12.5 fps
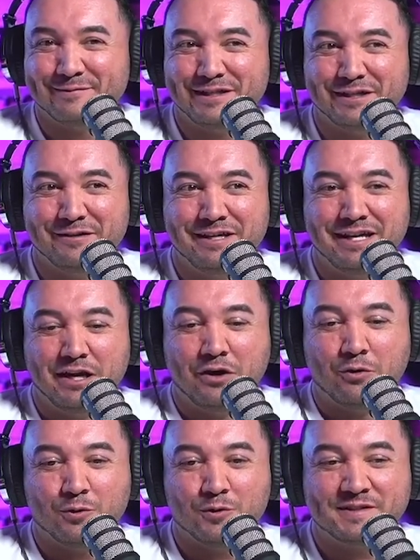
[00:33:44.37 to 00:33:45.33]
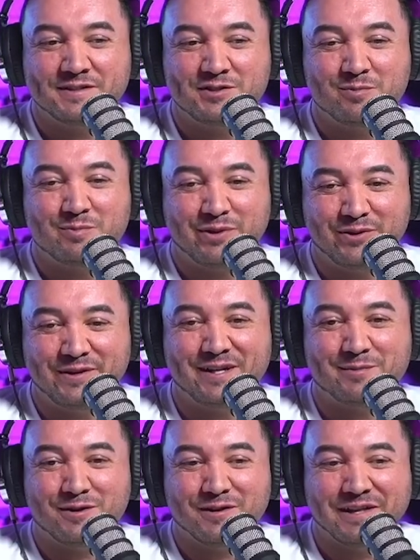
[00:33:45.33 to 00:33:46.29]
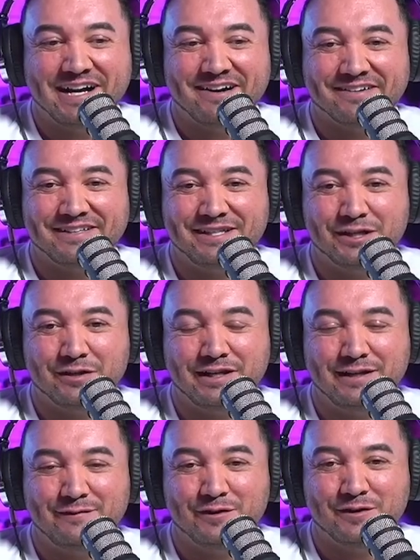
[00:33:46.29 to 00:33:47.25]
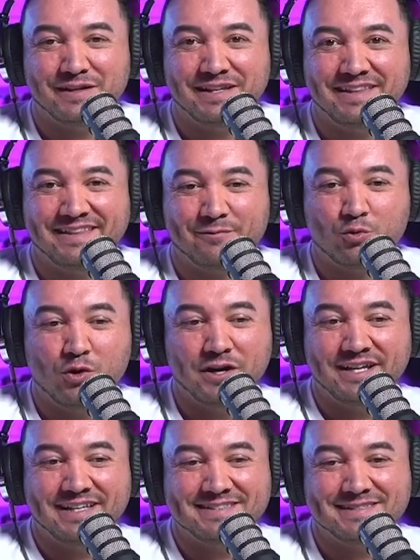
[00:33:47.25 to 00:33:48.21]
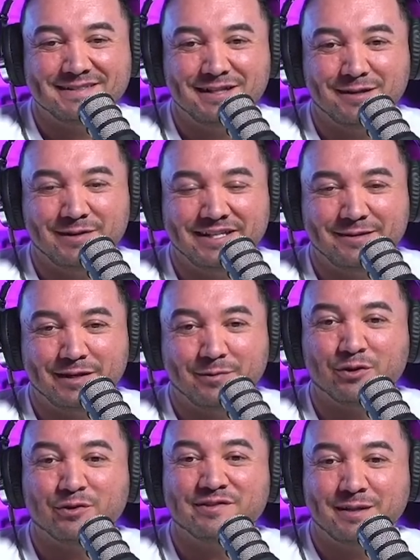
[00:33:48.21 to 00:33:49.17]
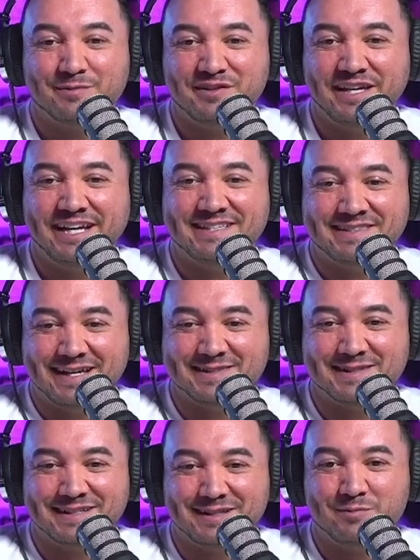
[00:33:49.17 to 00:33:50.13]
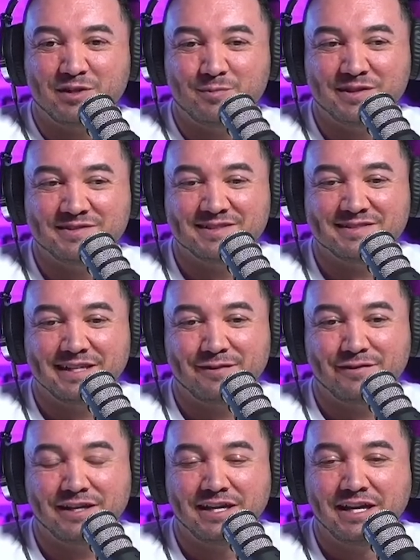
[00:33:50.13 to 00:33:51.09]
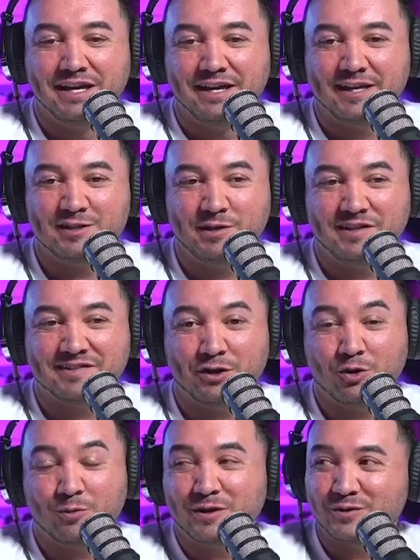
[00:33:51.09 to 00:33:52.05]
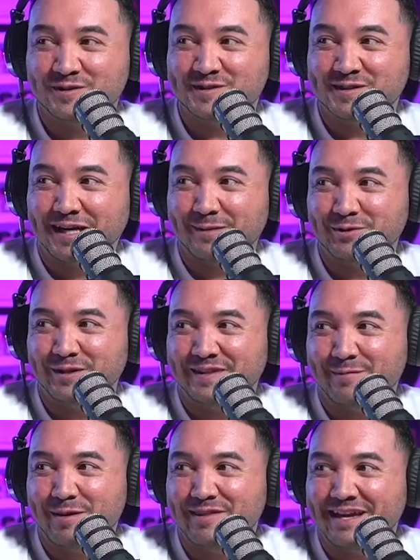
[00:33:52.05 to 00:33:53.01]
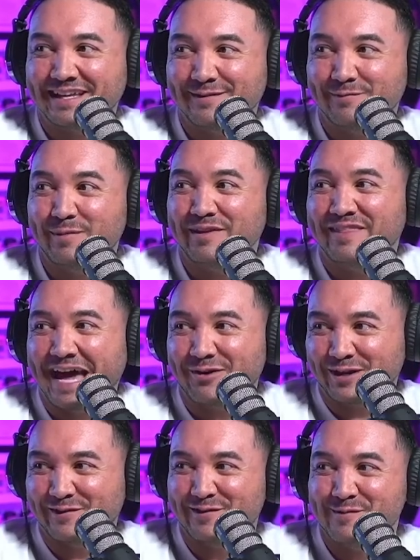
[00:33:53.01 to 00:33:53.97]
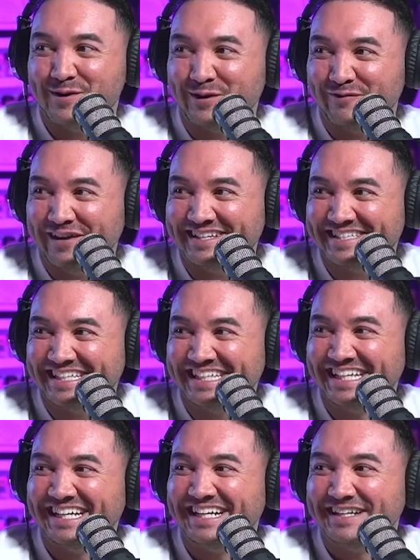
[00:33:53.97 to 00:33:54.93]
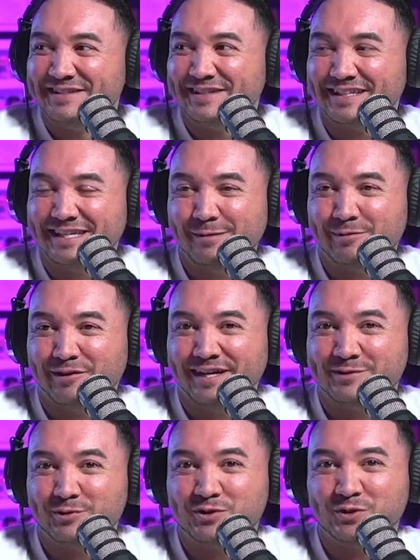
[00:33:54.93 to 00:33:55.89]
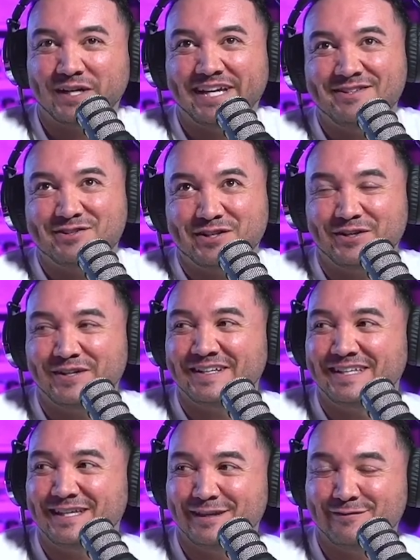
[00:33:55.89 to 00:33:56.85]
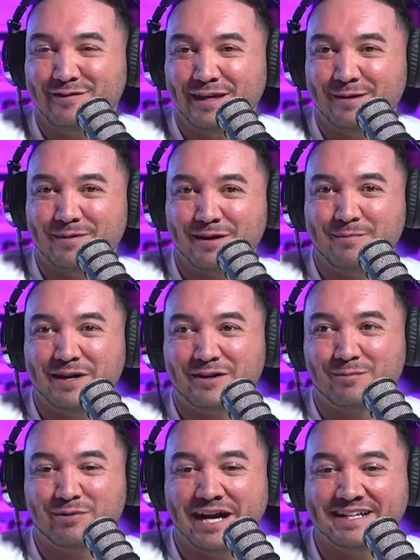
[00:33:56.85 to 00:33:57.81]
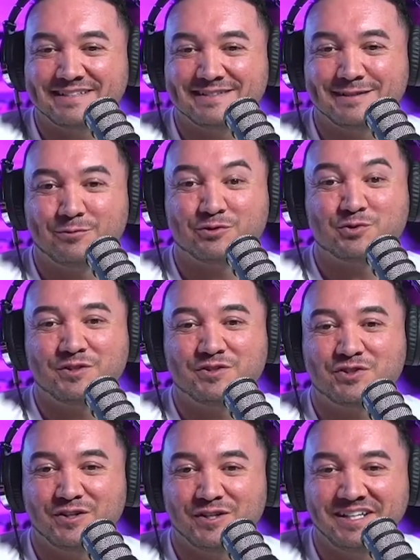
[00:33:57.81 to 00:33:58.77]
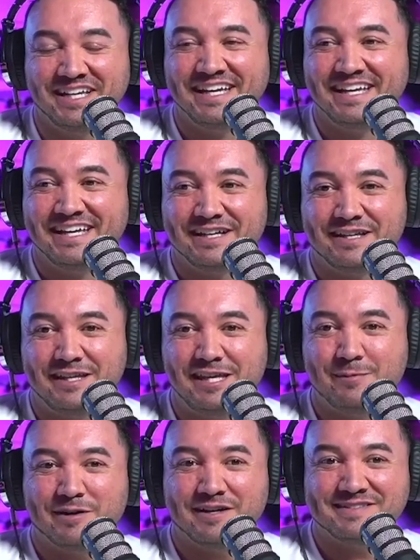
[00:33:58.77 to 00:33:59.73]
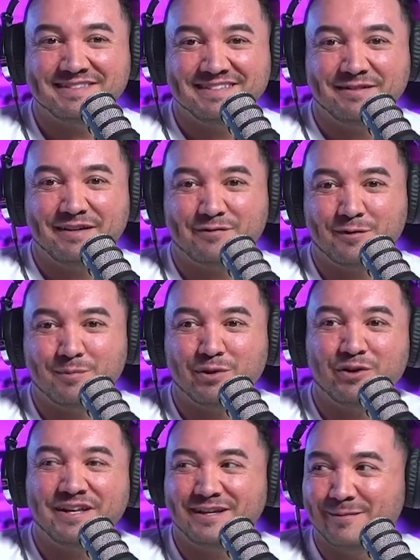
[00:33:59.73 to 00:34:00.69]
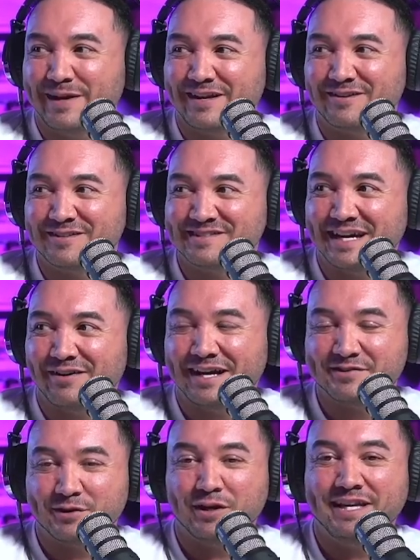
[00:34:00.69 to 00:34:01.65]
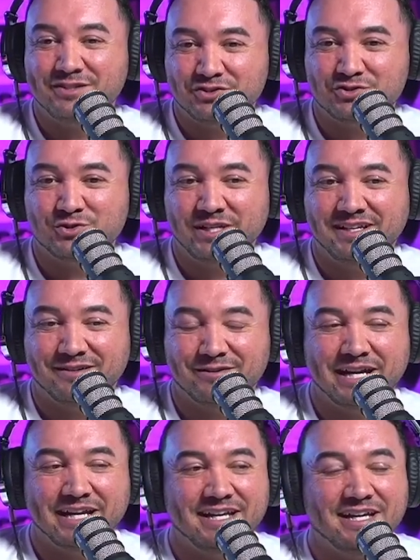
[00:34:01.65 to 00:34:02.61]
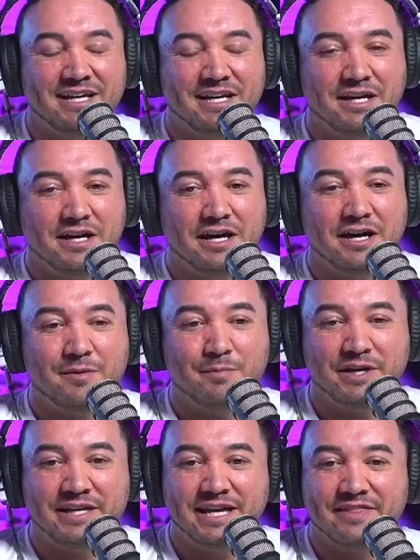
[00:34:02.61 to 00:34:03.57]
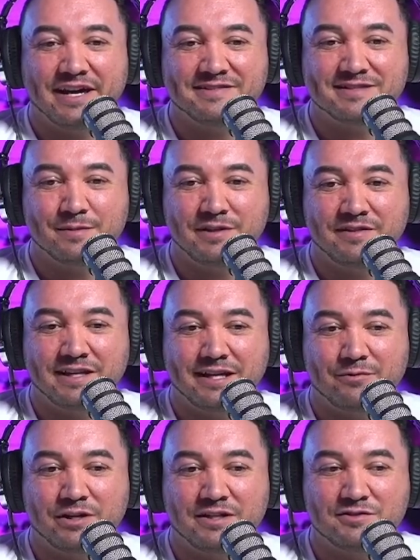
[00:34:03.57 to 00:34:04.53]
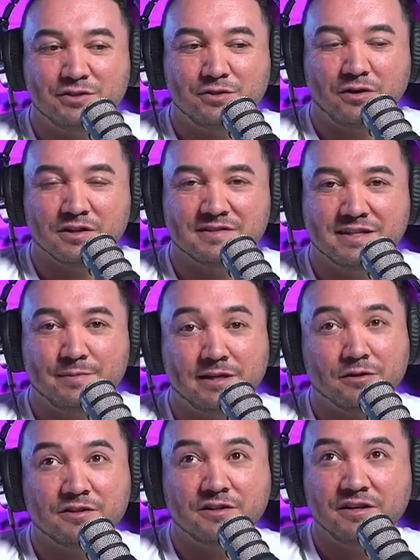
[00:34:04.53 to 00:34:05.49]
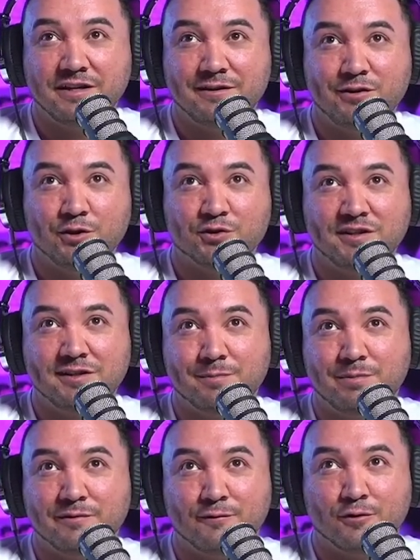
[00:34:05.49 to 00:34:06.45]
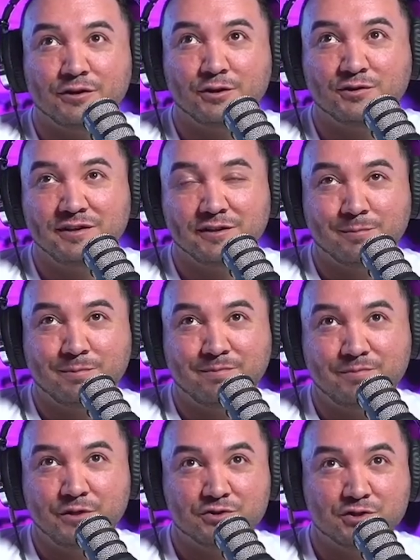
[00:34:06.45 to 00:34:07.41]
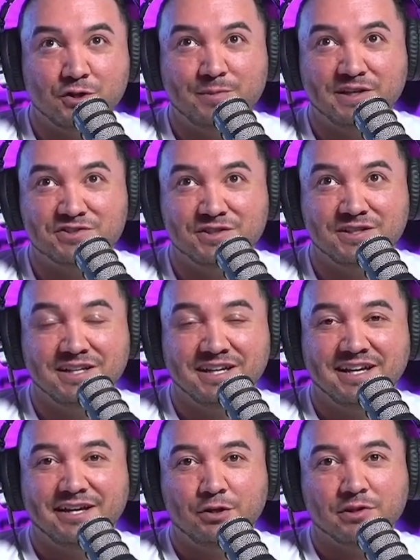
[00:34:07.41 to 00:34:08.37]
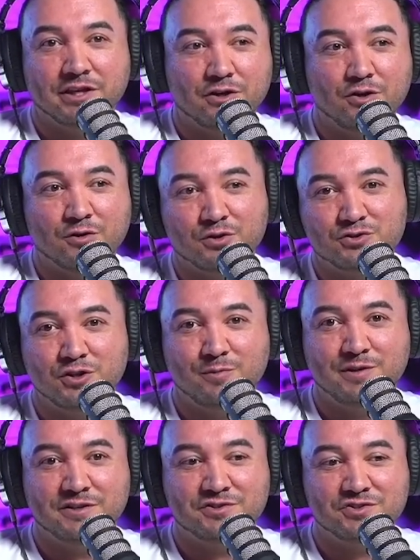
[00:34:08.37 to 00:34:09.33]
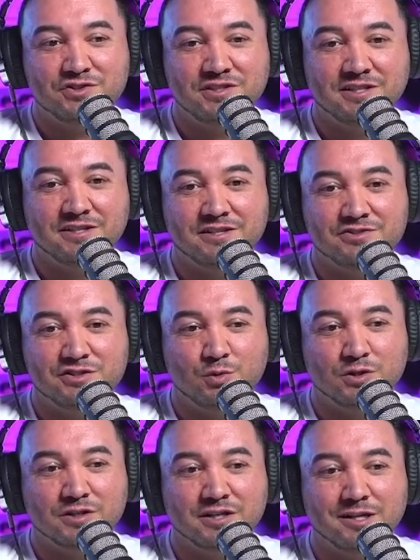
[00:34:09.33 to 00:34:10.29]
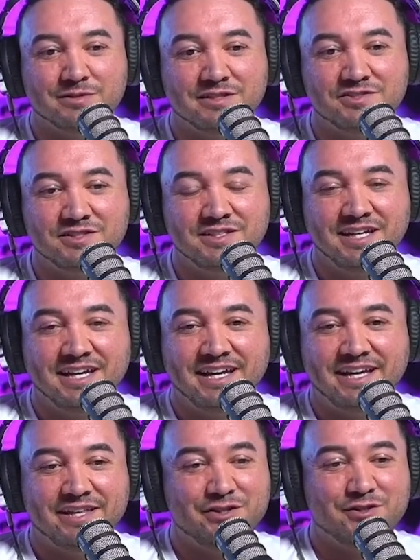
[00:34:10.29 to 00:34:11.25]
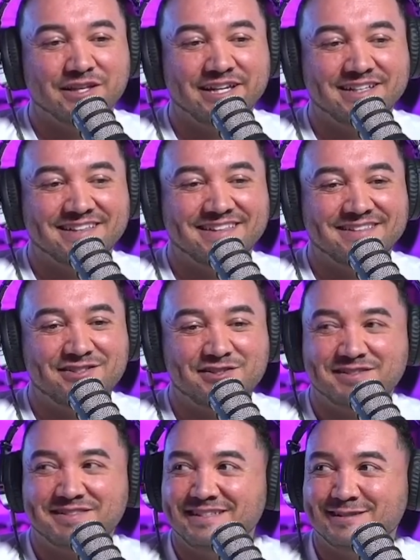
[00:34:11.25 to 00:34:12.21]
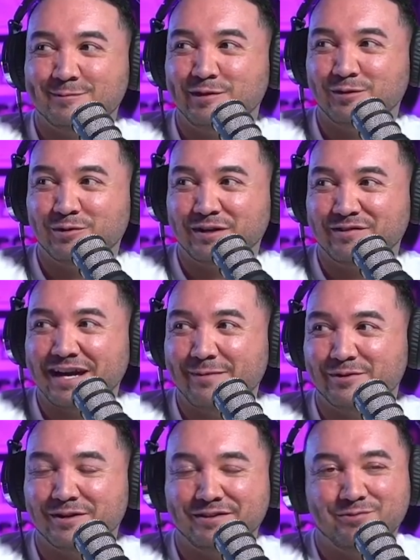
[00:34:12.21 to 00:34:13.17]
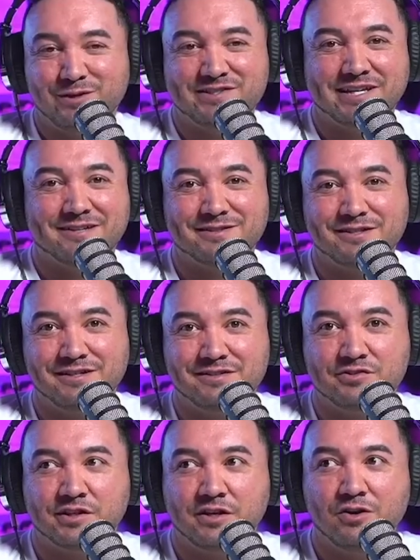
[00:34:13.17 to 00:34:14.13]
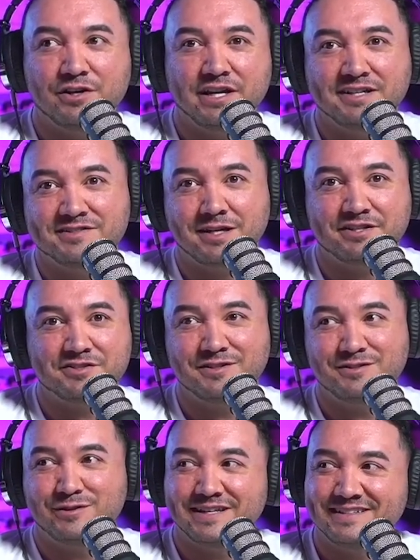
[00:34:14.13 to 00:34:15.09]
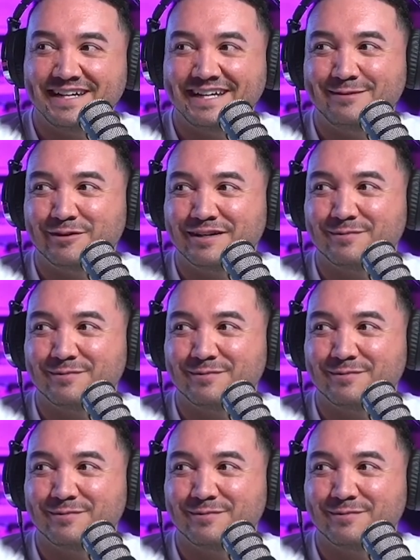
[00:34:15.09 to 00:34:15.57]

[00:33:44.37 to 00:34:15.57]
You know? Well, it's because you're burning them all out, you know. And if you're in one, that's a dumb idea. But the only reason I'm saying this as like a, the business side of it is because I hope coaches stop doing that. Maybe that give, maybe that'll give a motivation to keep clients, which will in turn give them a better practice, and which will in turn keep us from burning competitors out as an industry, right? Um, but yeah, that's something that I run into all the time. They look good. You'll see the before. You'll see their their show picture. you are like, oh, their show picture. She did good. She won her competition, and you like she just disappeared. Whatever happened to her? And you reach out to her. She's like, oh yeah, I, I just couldn't do that diet anymore.